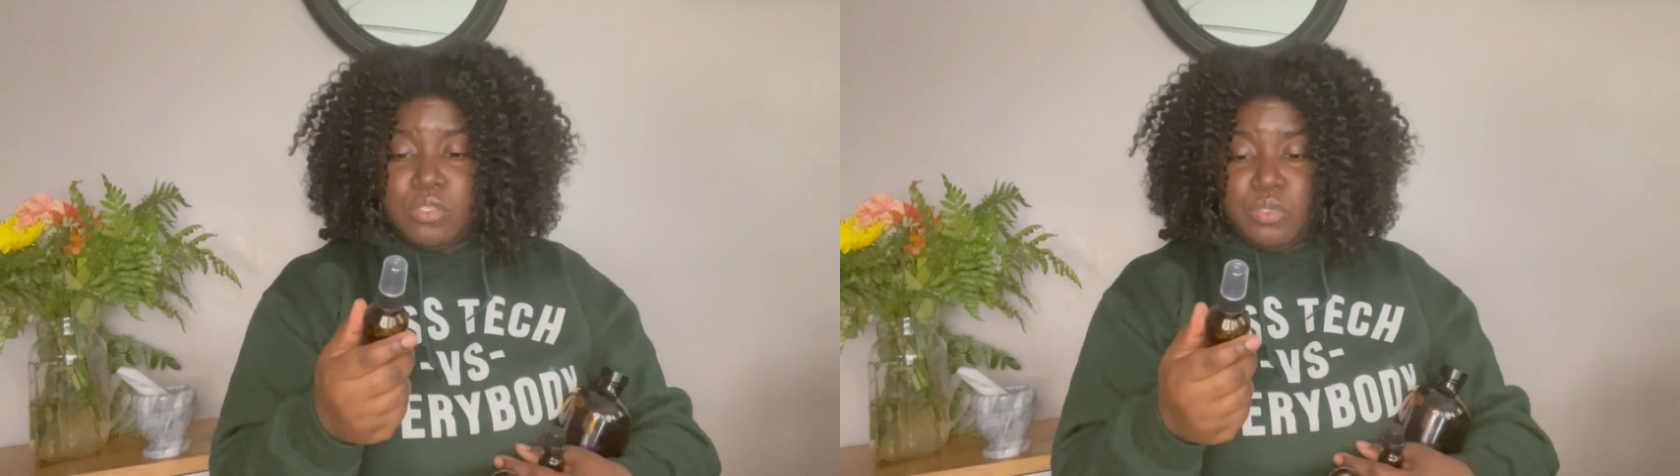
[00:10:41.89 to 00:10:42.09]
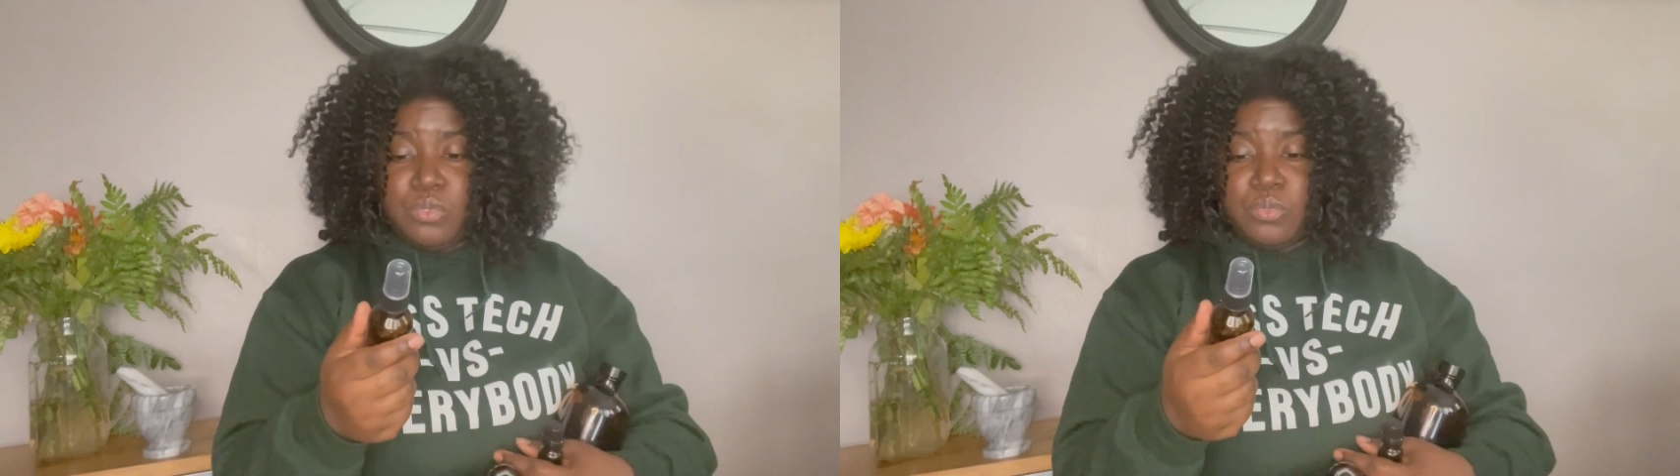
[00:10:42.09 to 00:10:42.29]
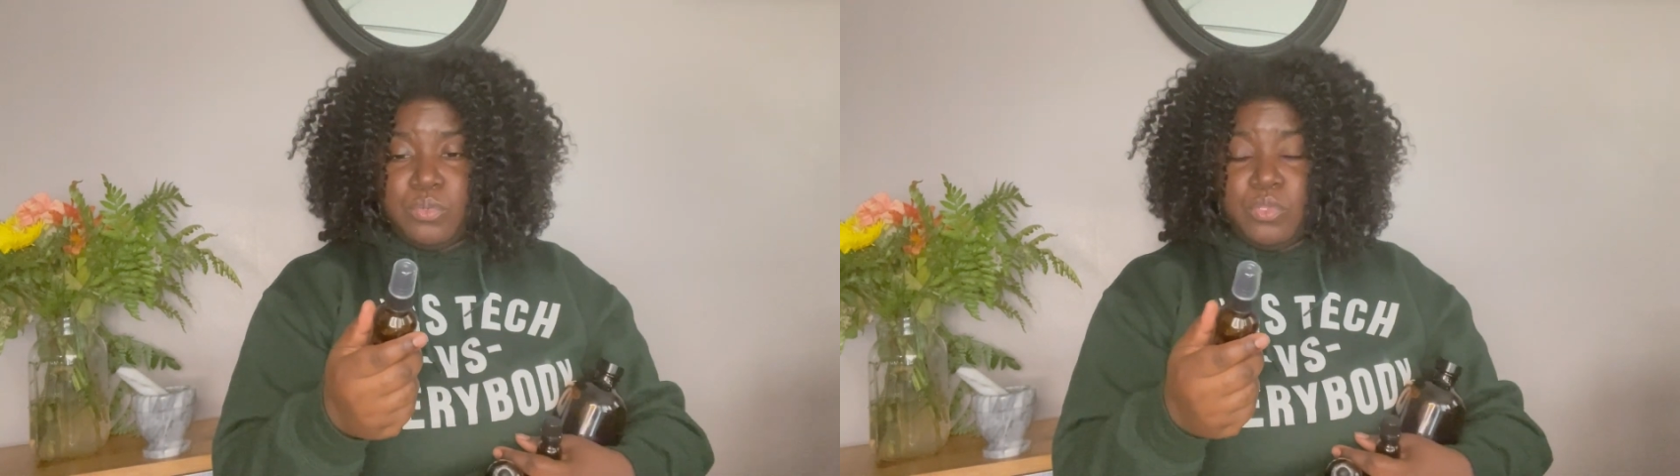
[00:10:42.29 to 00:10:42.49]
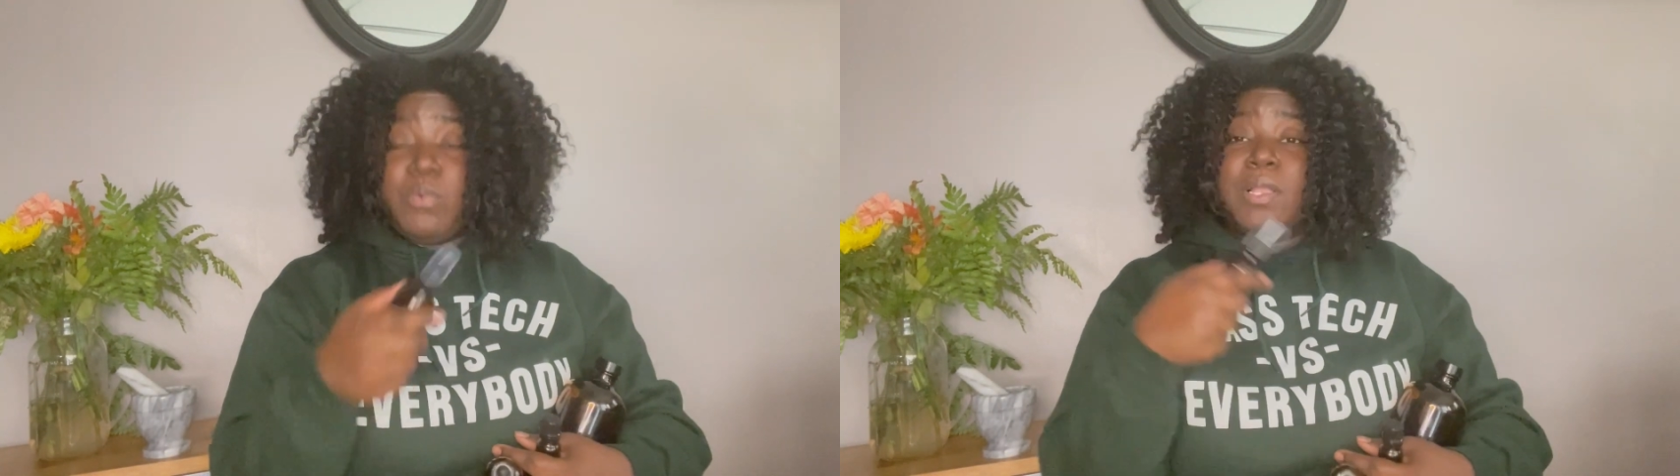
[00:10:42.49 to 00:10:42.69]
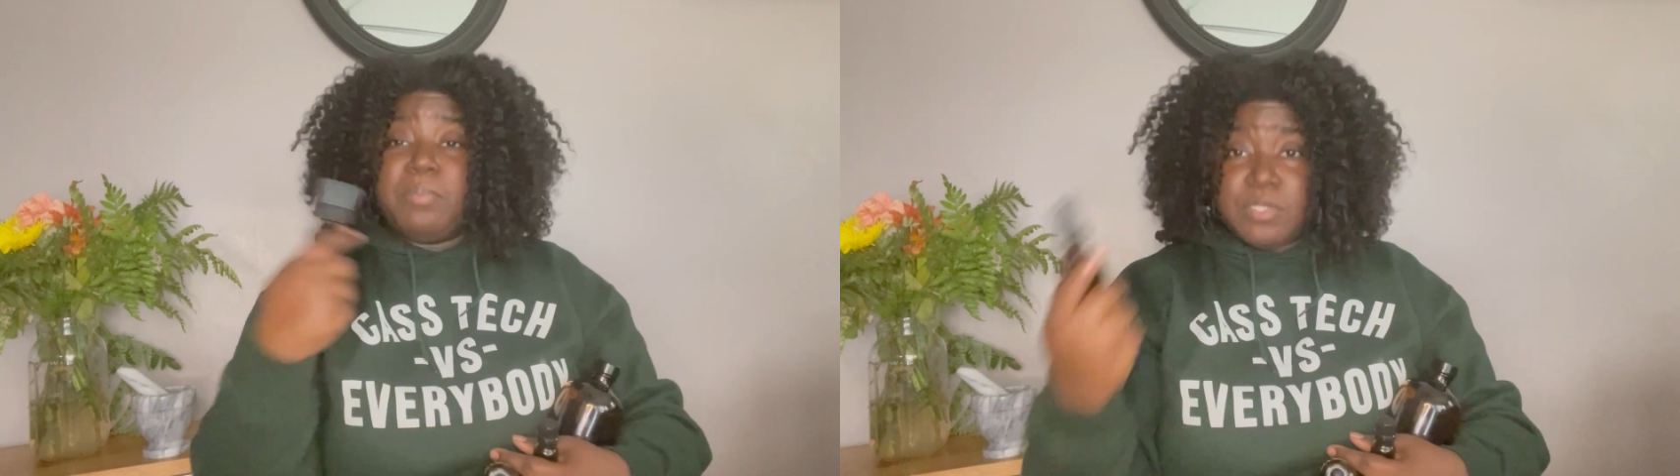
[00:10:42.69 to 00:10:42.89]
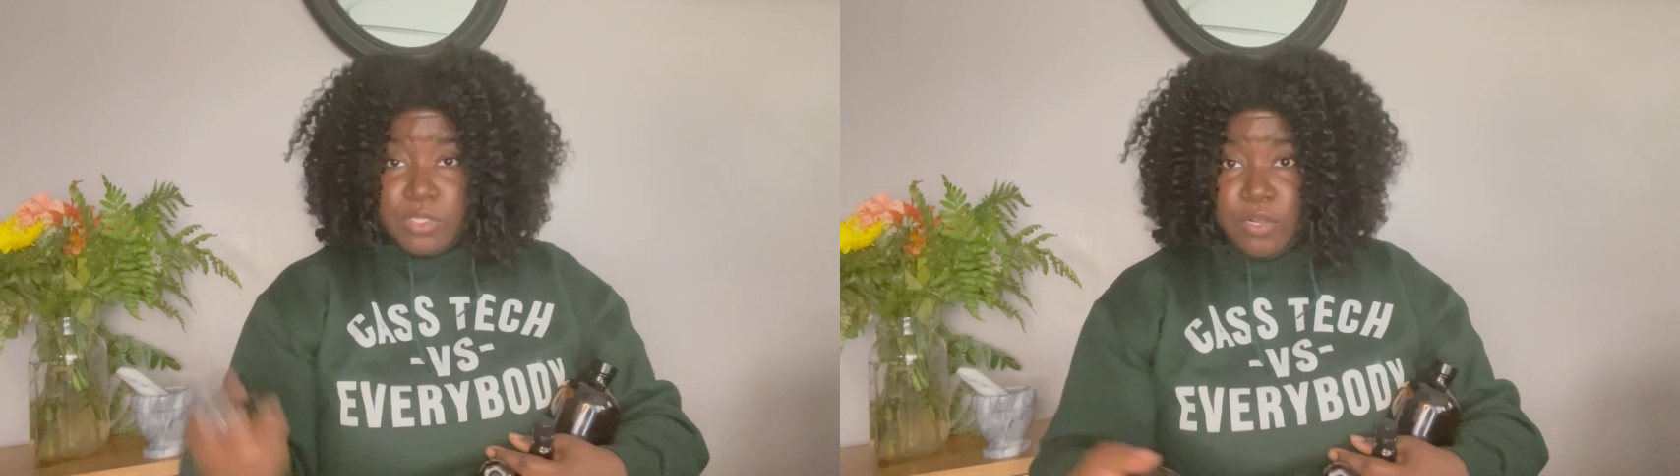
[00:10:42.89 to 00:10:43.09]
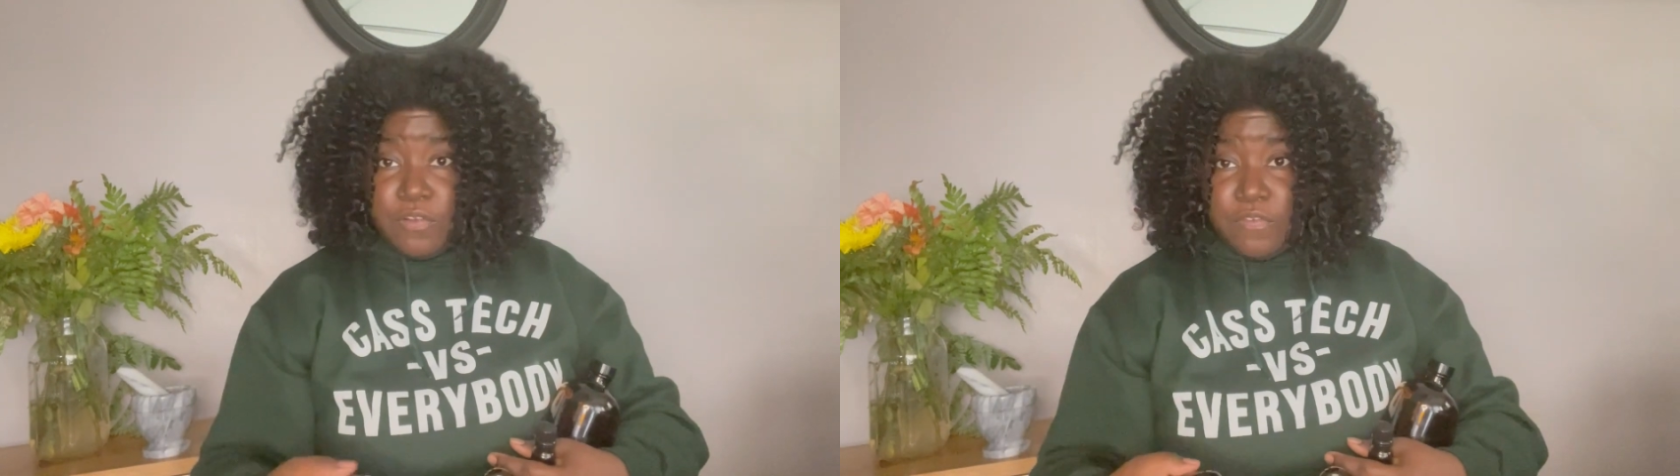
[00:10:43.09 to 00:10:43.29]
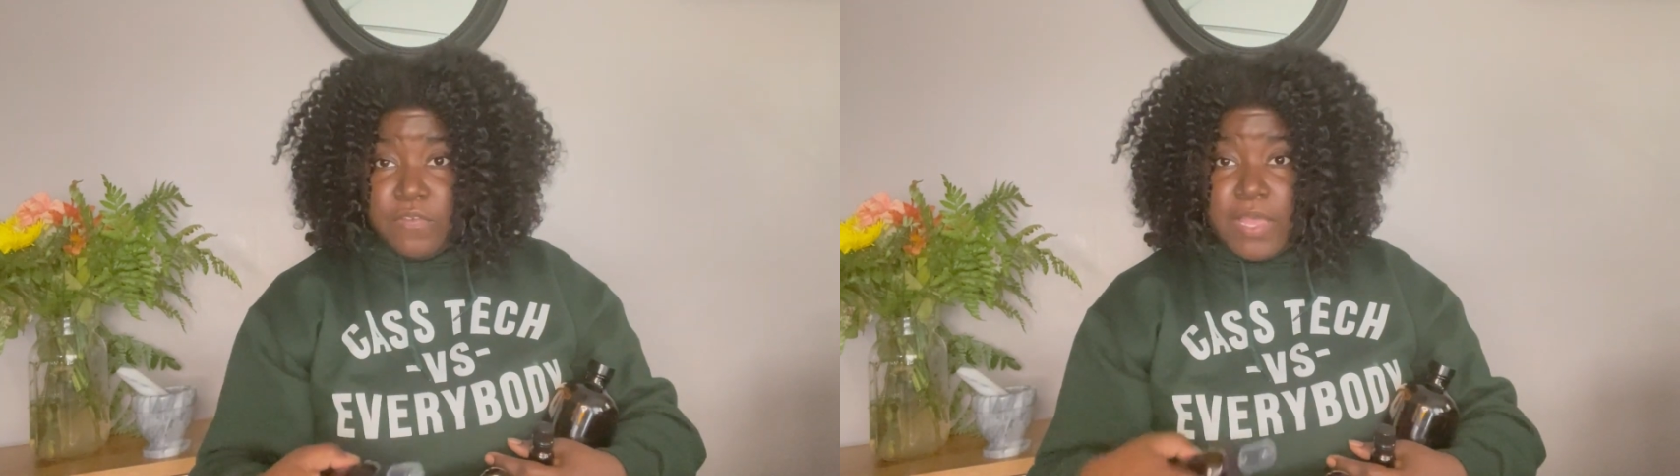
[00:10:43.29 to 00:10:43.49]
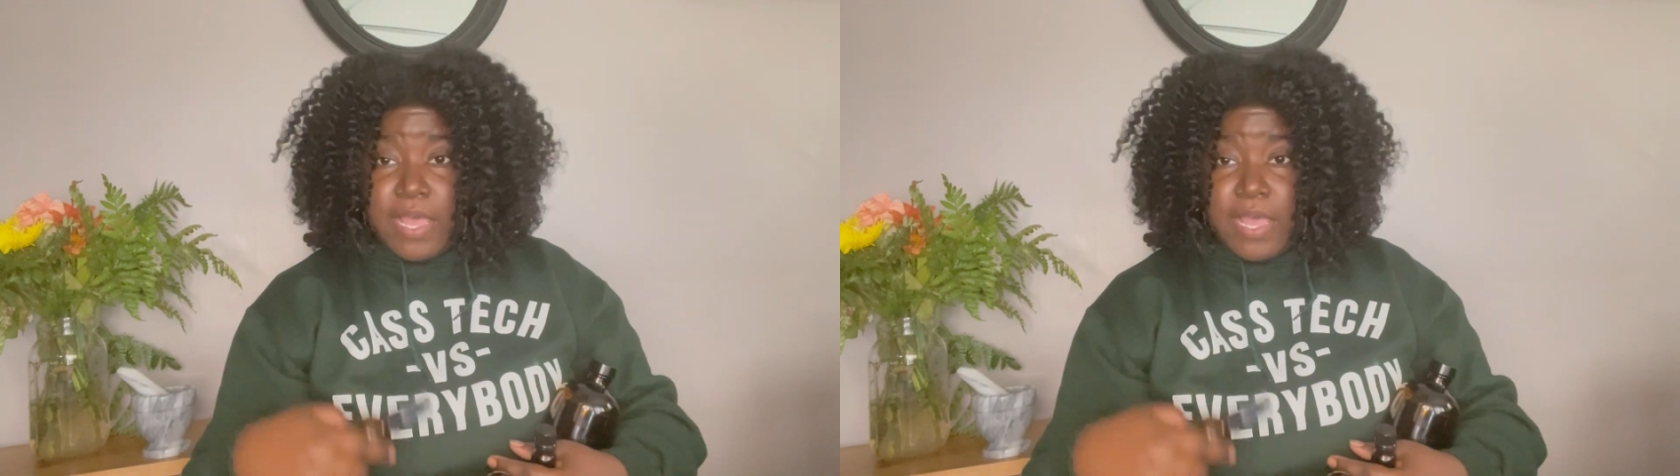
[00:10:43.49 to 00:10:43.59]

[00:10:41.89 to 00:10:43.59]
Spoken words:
to preserve